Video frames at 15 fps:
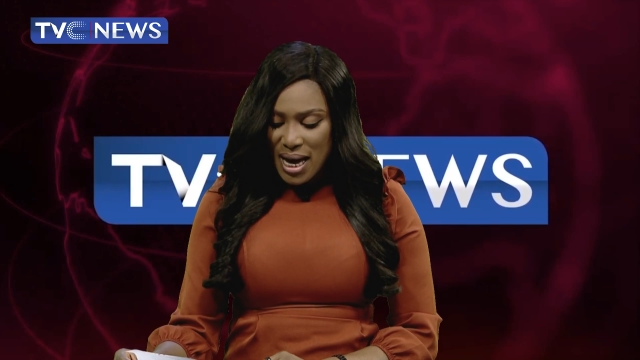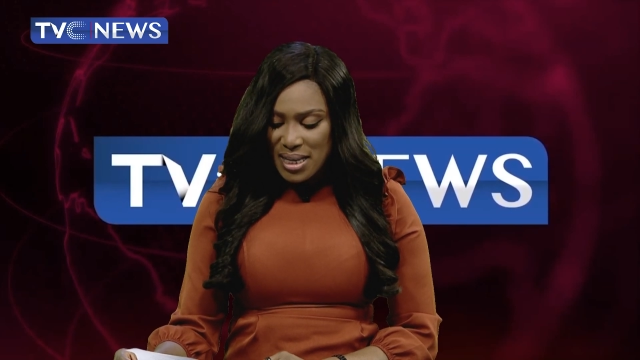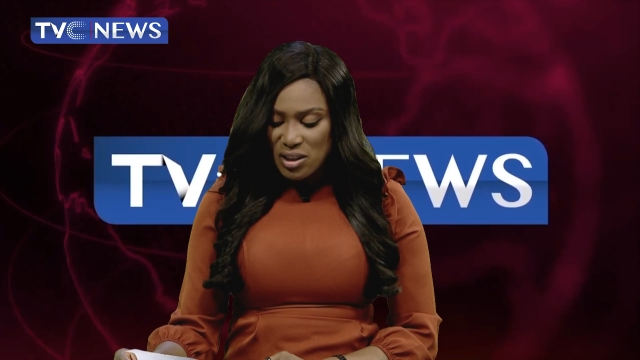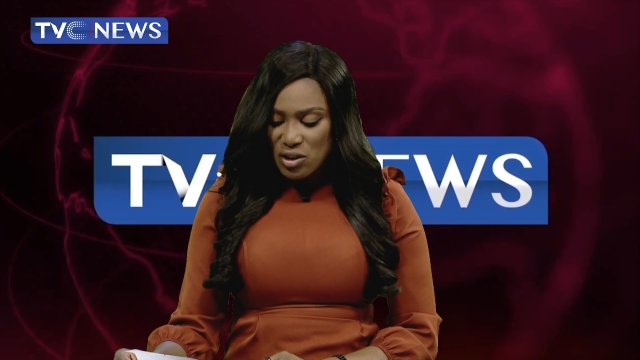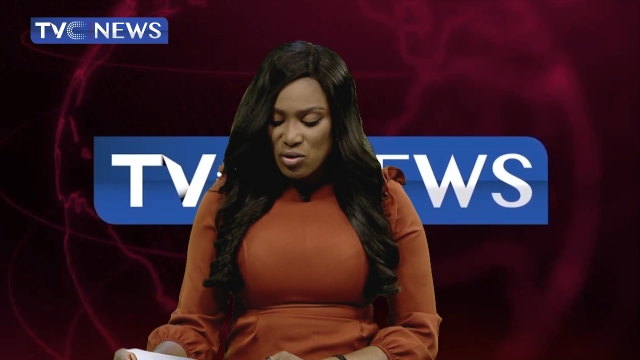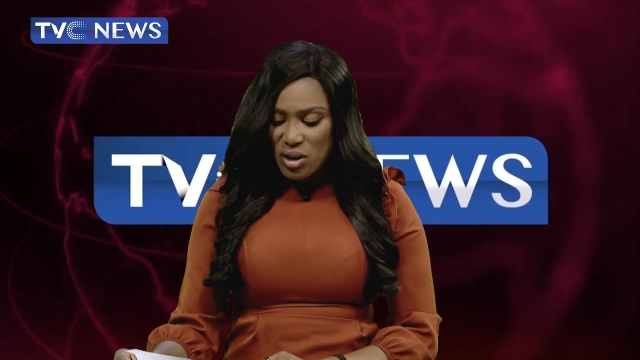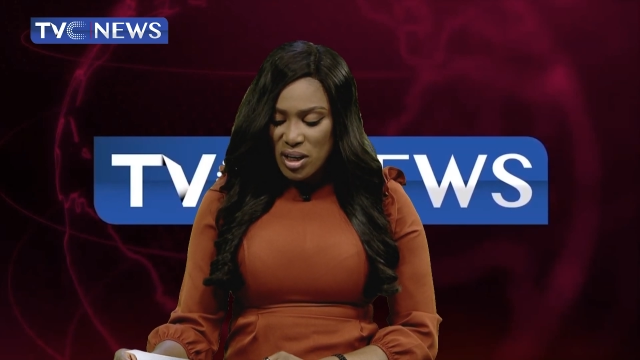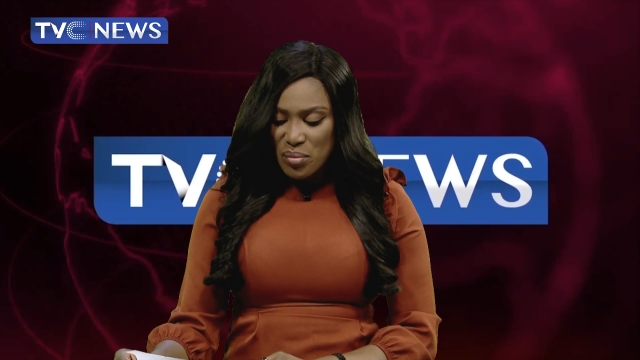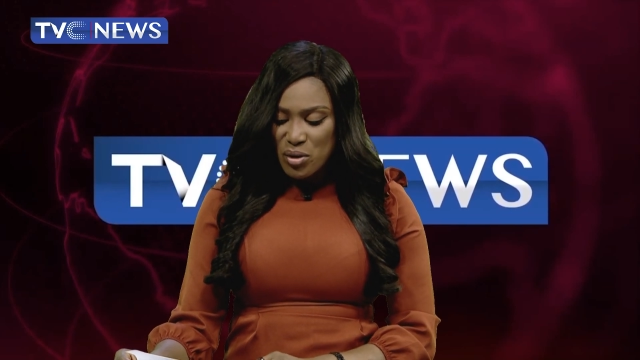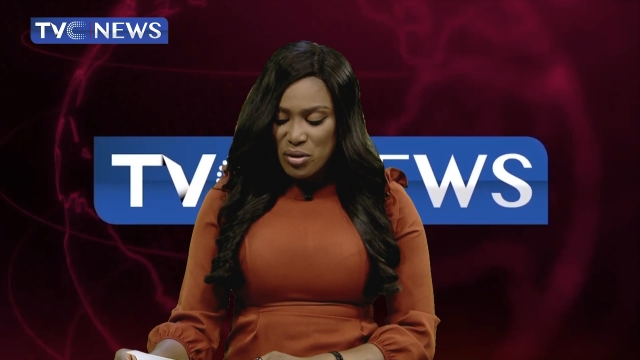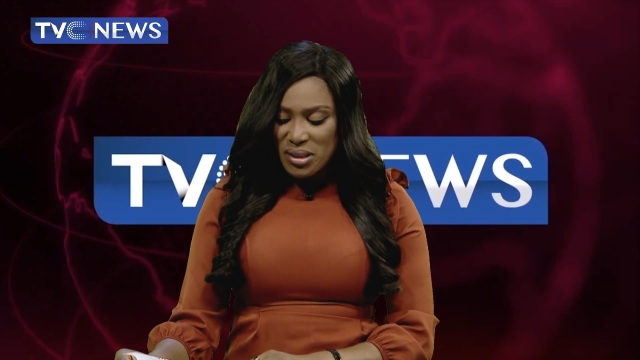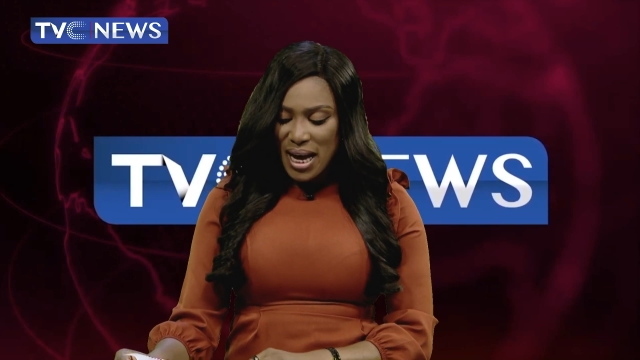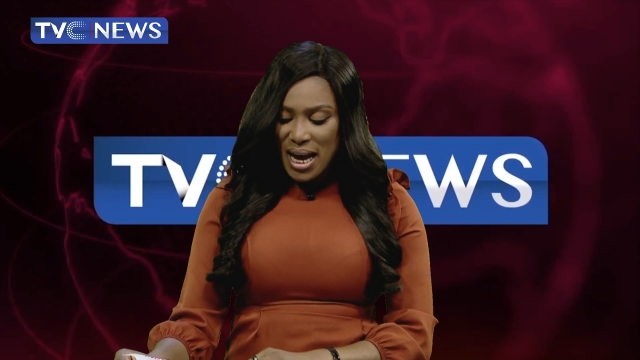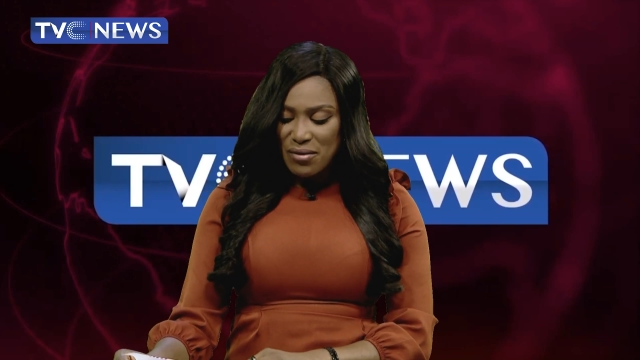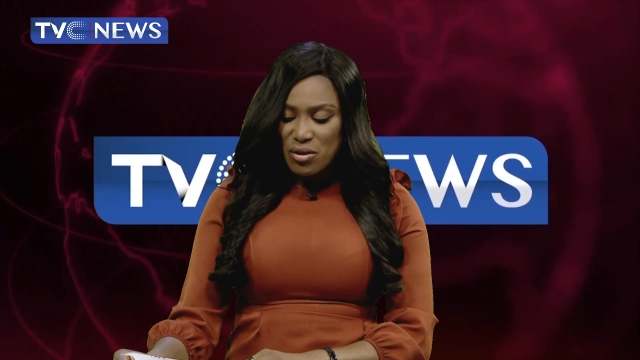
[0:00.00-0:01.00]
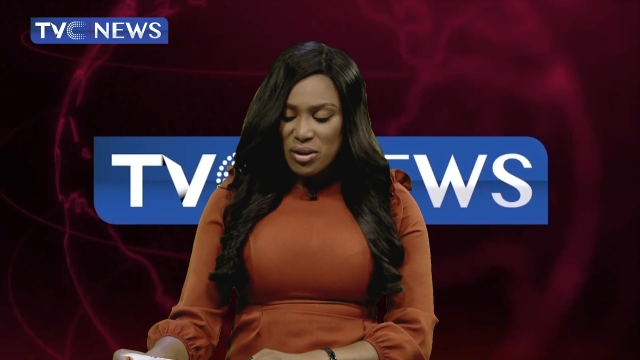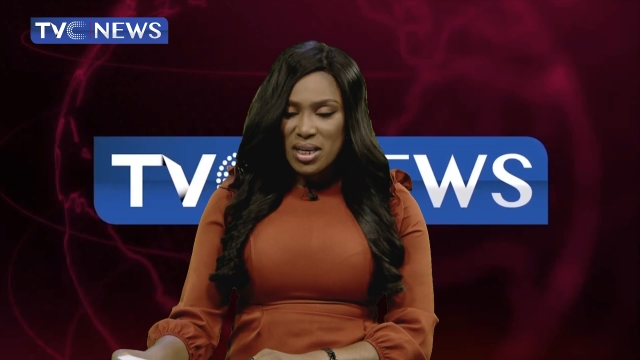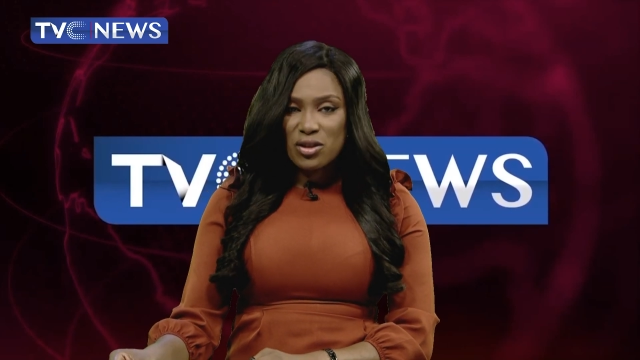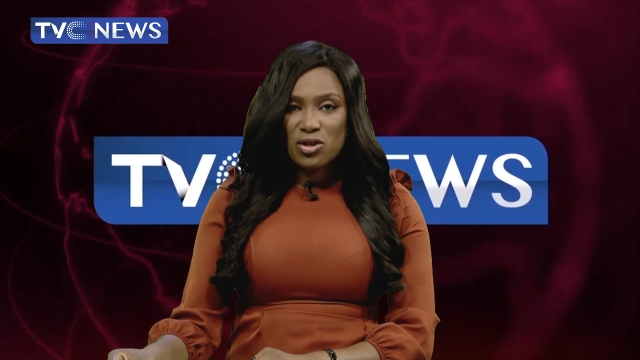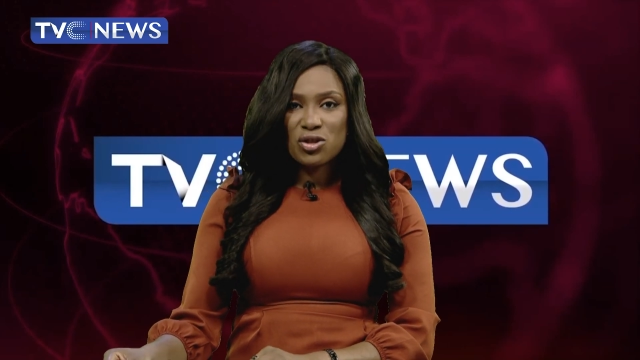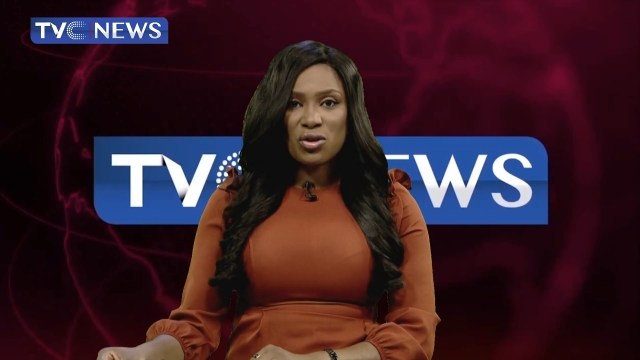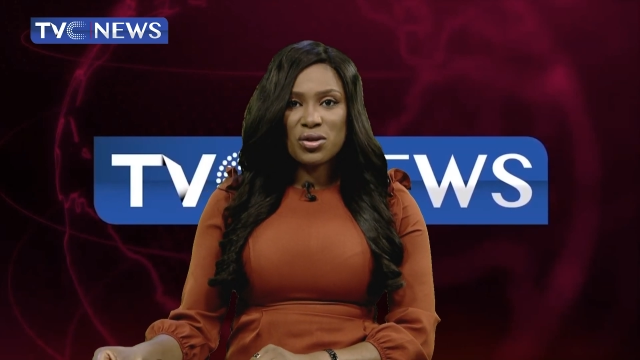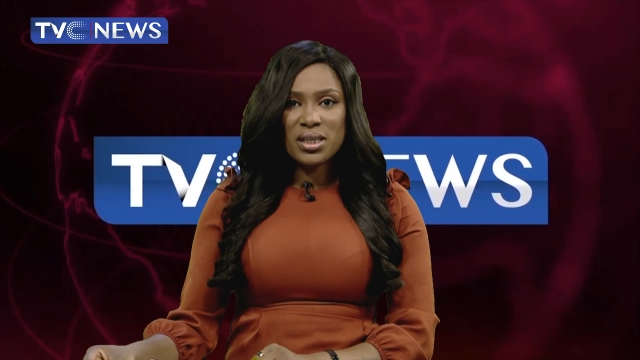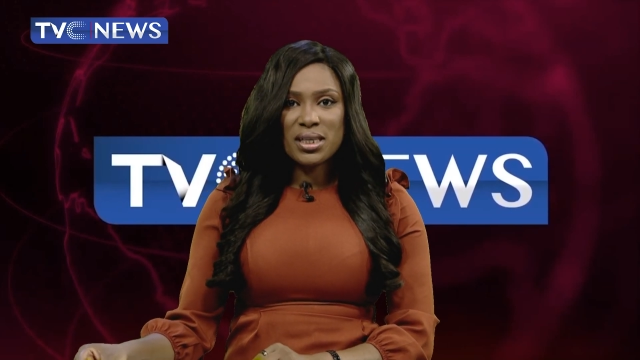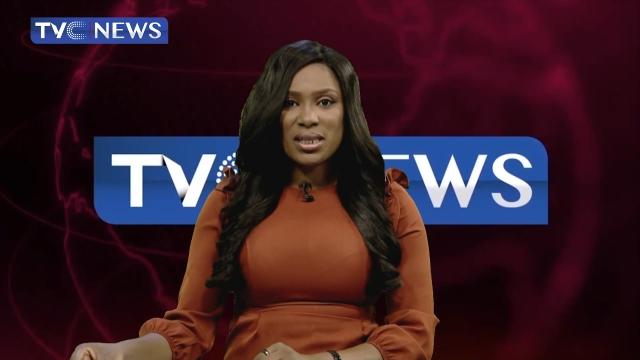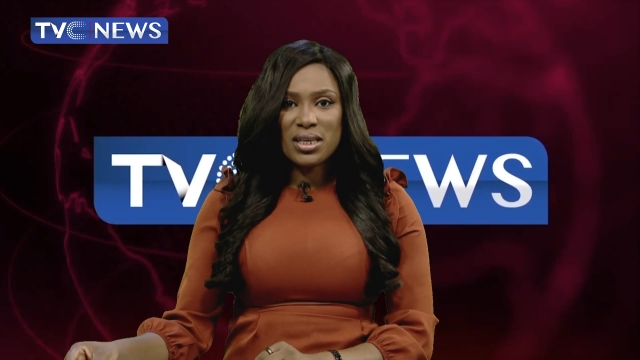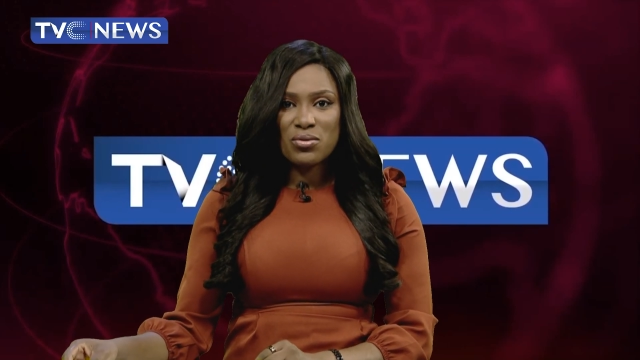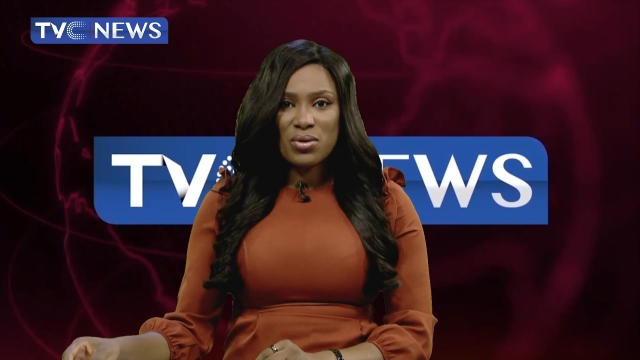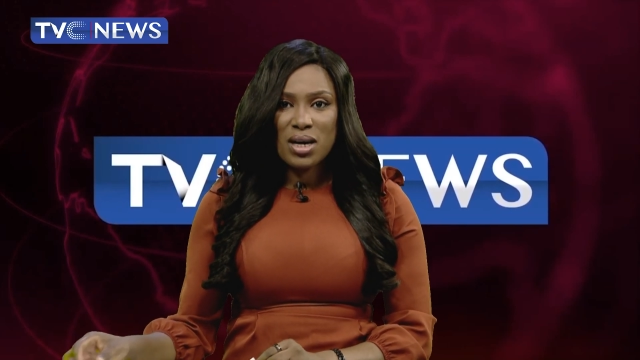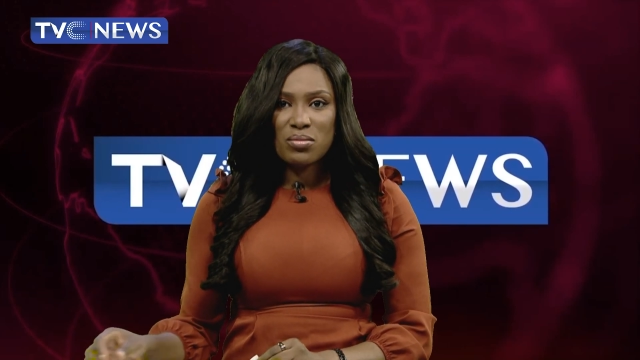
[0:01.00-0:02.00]
anti-drug abuse advocate
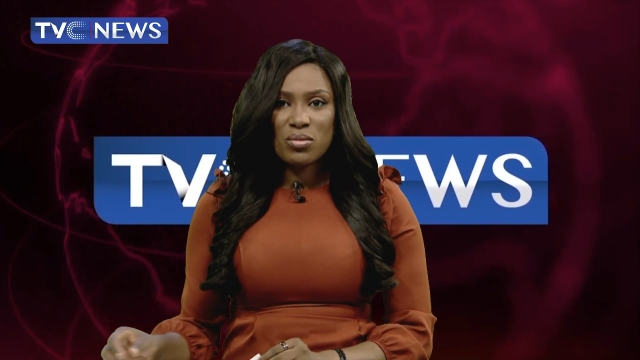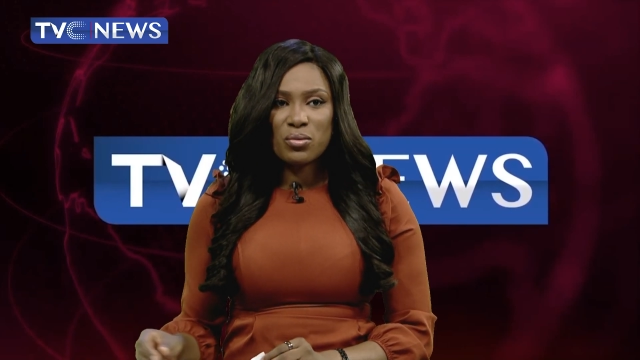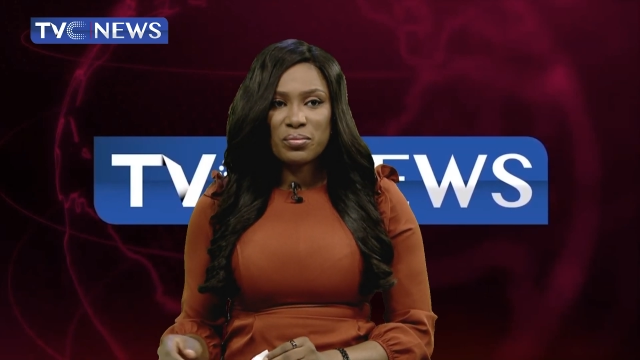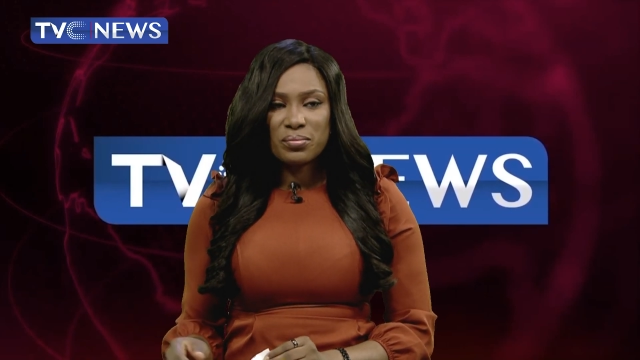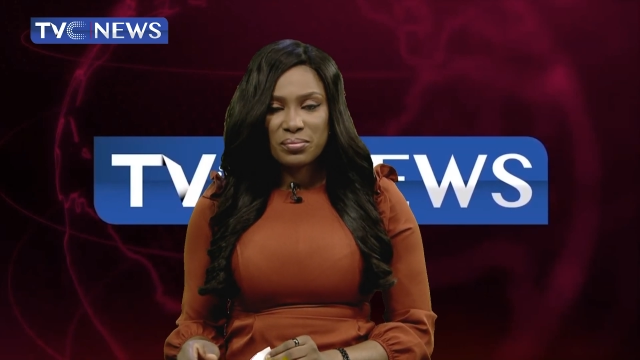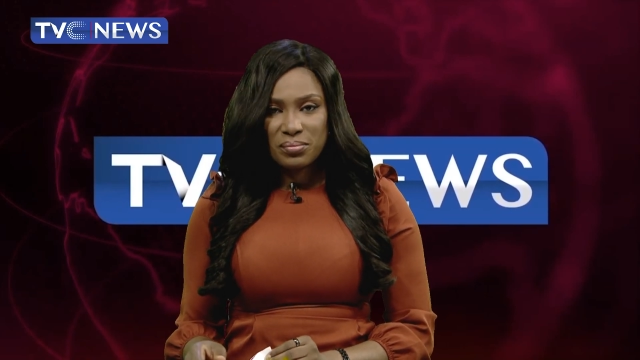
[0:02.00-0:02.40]
Sunny Irakpo.